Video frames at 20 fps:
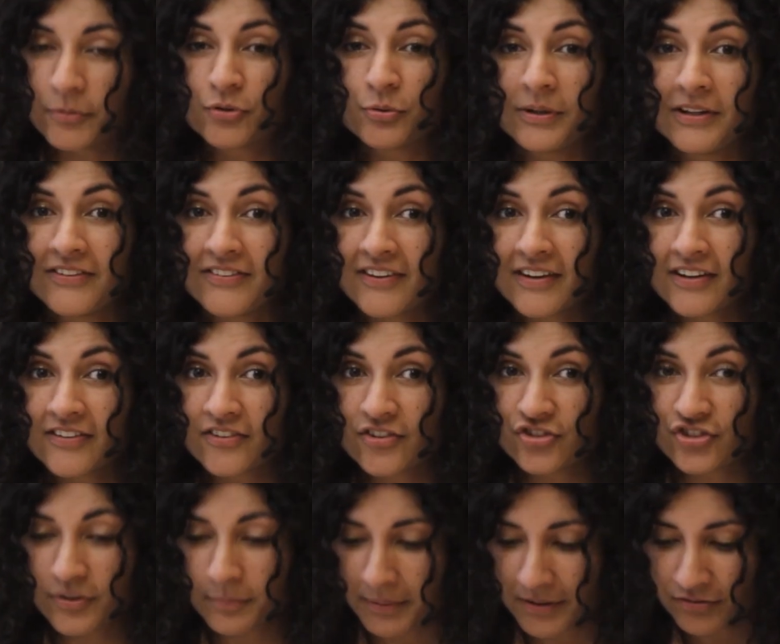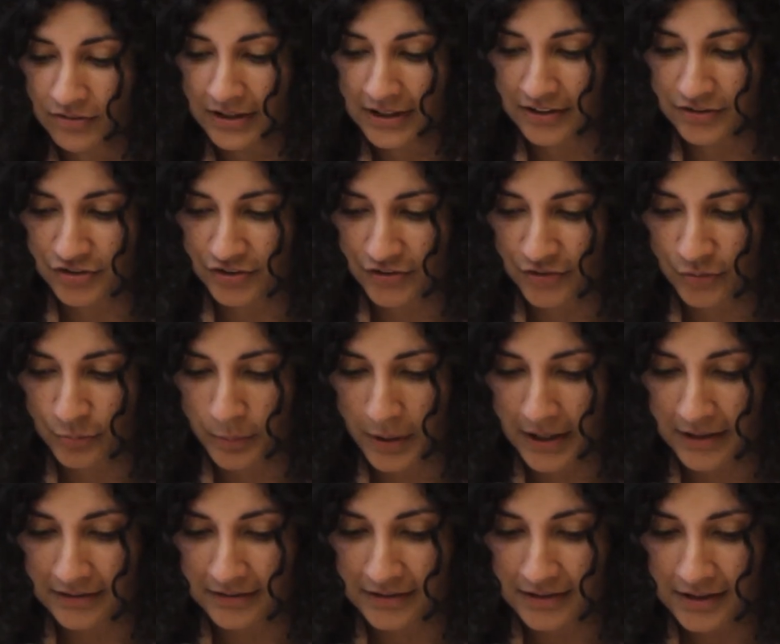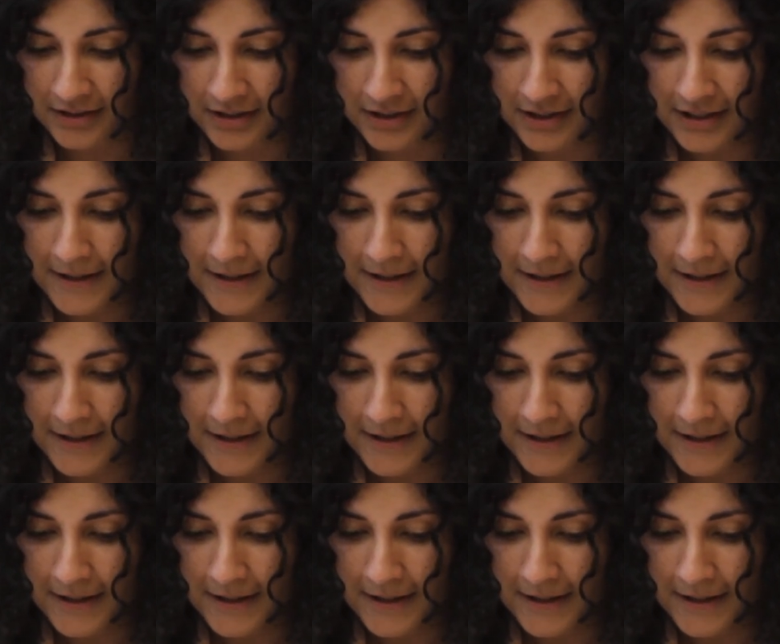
between citizenship and religion as well.